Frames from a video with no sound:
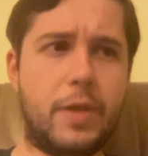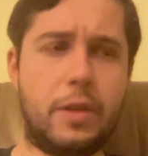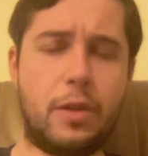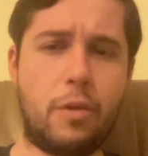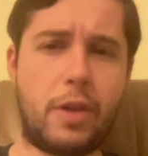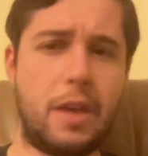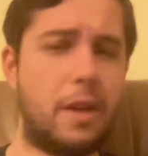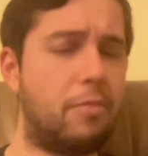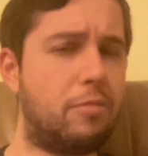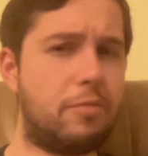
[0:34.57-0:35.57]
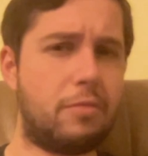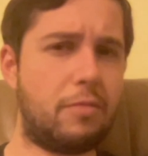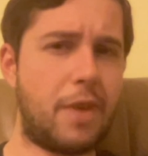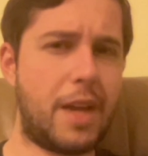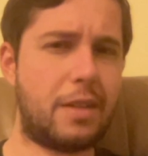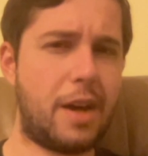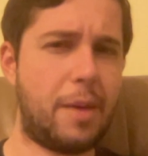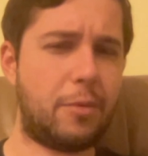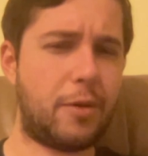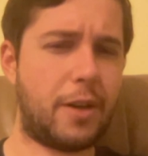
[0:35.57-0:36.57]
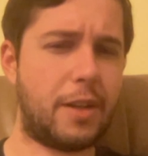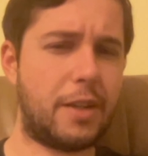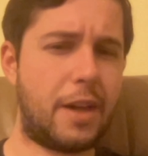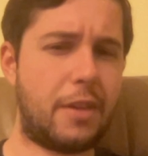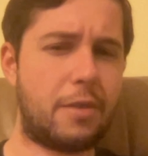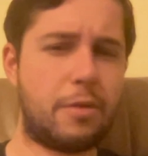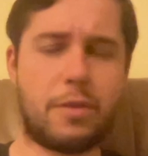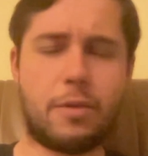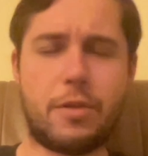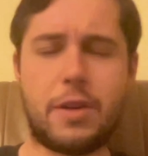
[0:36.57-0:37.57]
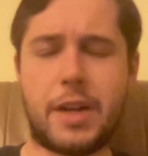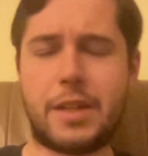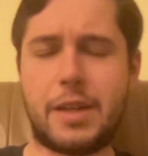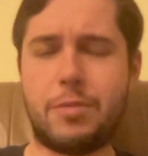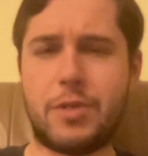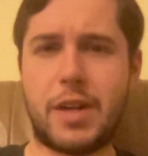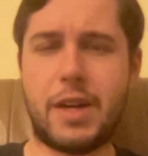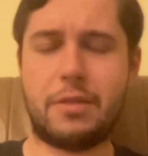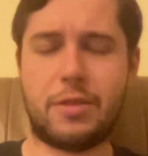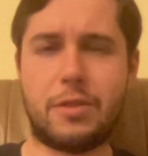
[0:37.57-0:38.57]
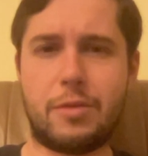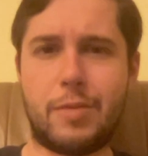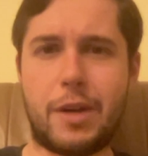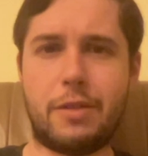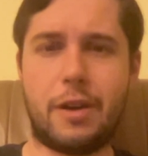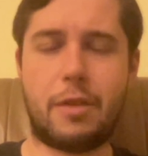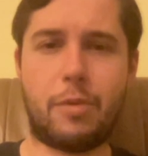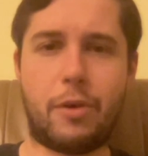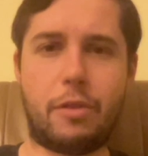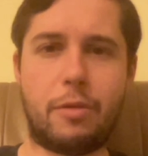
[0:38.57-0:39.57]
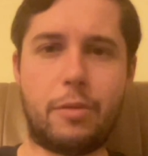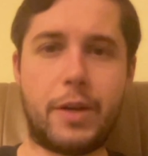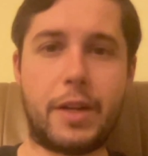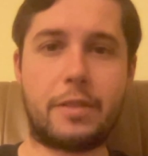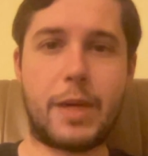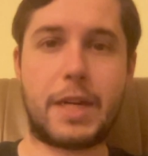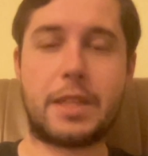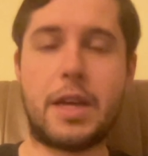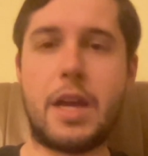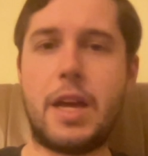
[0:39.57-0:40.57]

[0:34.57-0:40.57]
Loki, at times working together with Thor, at times not, so about on par with what I expect.